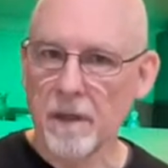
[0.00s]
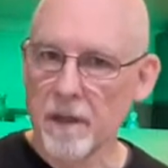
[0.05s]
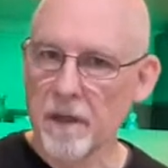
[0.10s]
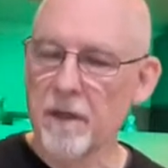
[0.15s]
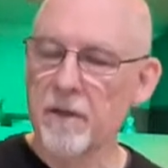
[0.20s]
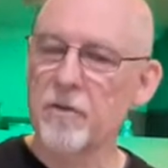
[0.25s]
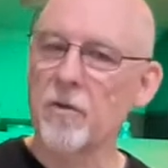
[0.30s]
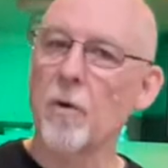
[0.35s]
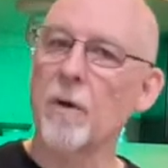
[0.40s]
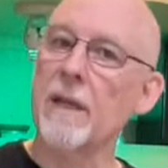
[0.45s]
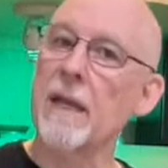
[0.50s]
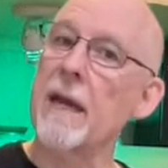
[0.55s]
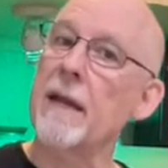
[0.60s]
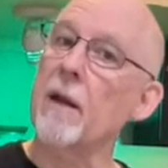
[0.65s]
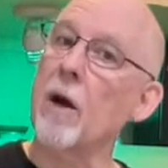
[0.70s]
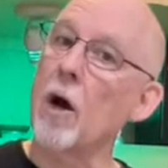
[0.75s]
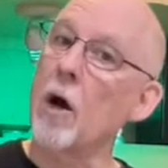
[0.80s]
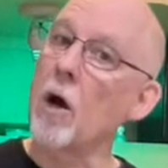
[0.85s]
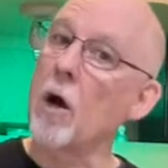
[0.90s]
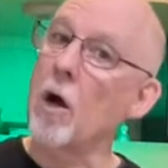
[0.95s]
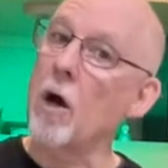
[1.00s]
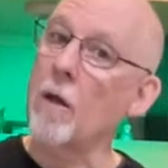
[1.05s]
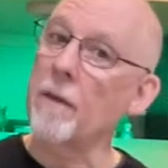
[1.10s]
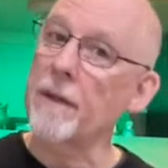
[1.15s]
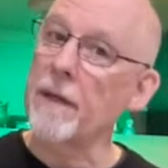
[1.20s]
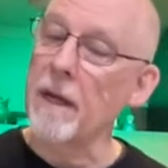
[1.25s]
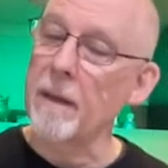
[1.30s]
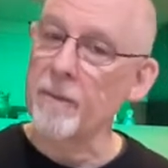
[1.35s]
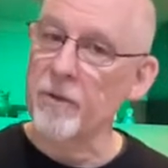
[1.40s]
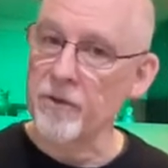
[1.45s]
So again, all the
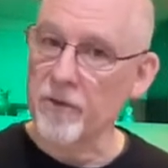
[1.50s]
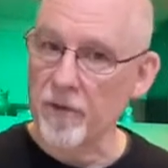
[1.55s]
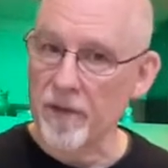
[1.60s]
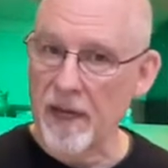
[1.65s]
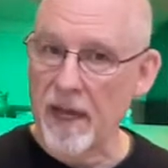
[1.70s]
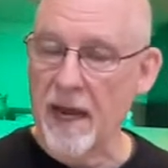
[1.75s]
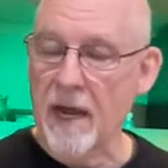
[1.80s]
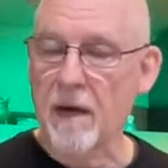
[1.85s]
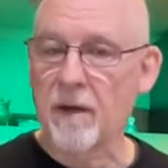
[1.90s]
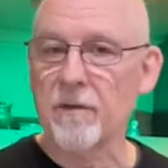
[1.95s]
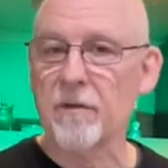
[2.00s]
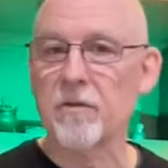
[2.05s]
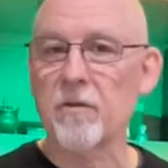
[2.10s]
numbers are down.